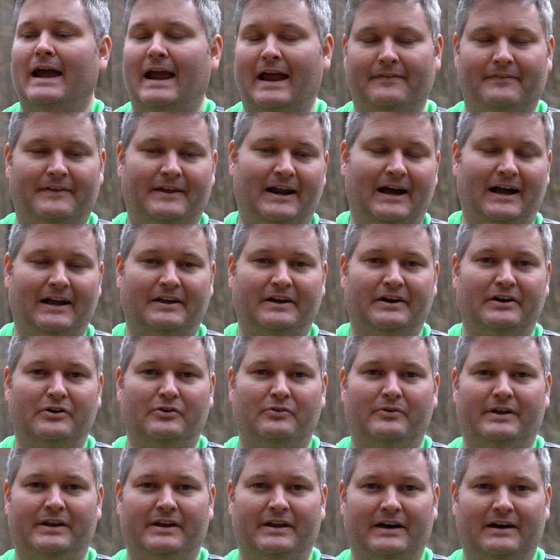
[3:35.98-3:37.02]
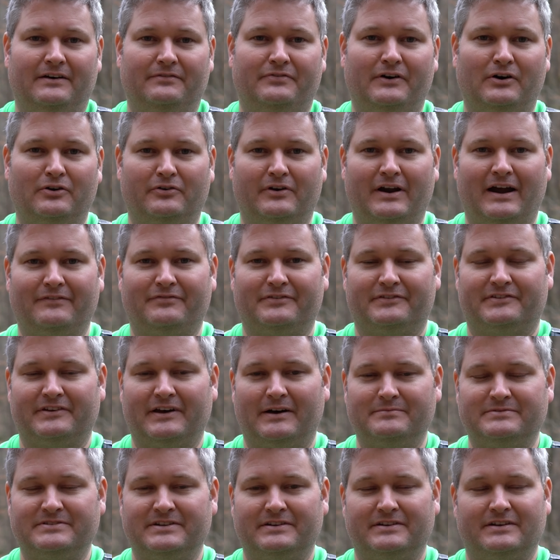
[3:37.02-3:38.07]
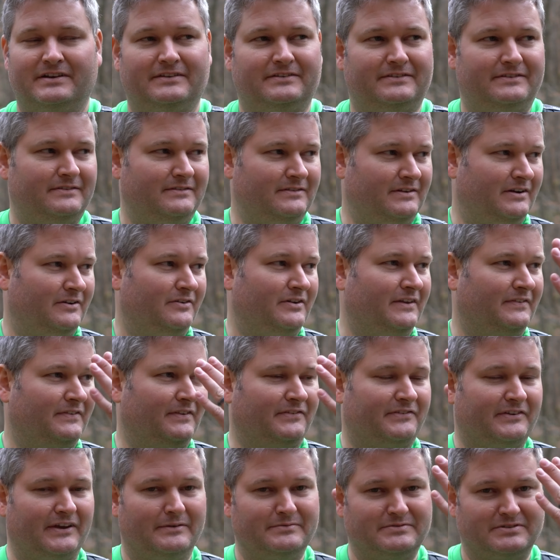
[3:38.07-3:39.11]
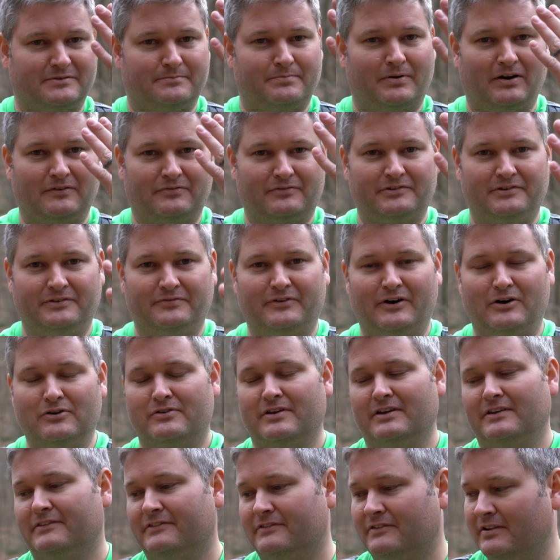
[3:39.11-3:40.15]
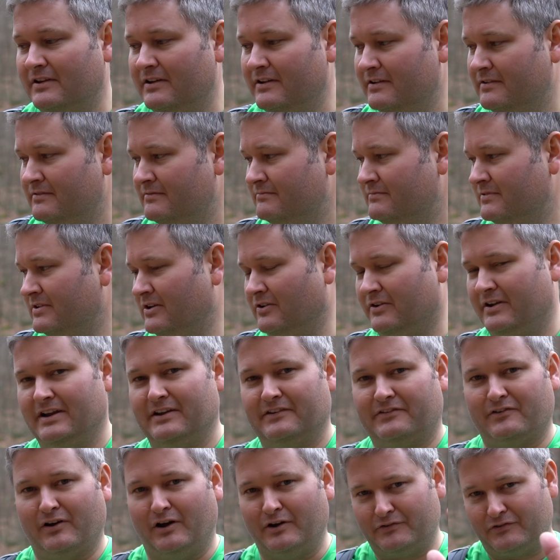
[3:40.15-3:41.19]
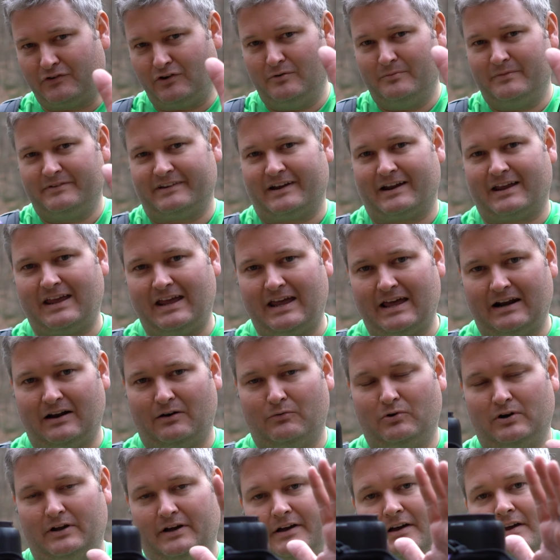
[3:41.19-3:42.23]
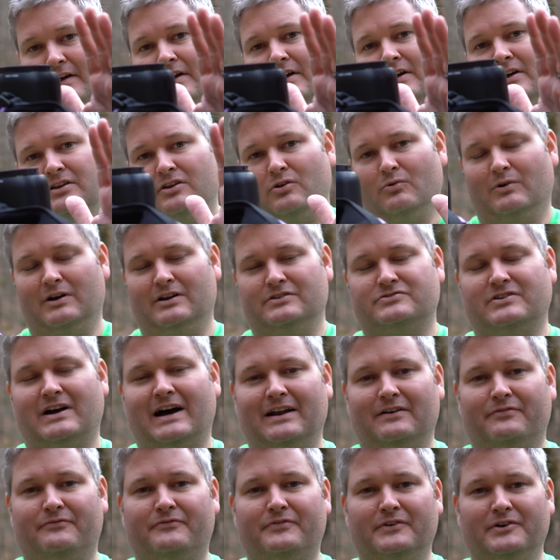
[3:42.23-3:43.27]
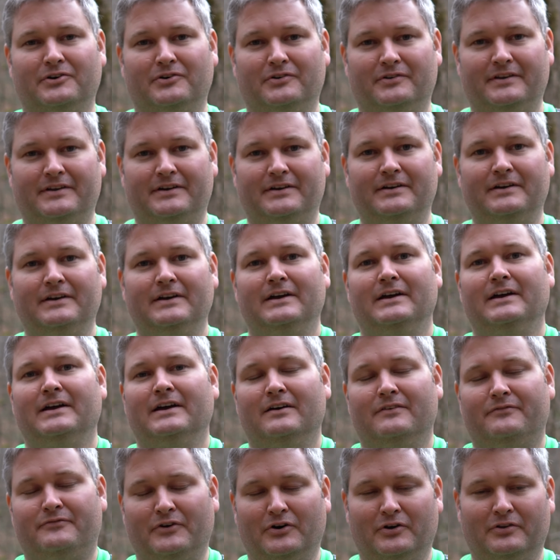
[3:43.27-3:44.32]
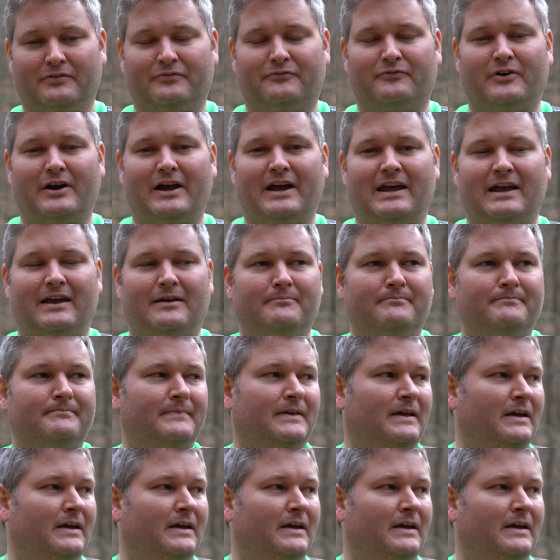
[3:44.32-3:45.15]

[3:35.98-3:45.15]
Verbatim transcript: and then I go and uh, photograph a subject, get you know get the subject perfectly focused, you know get as close to him as I can. I want to you want to try to fill the fill the frame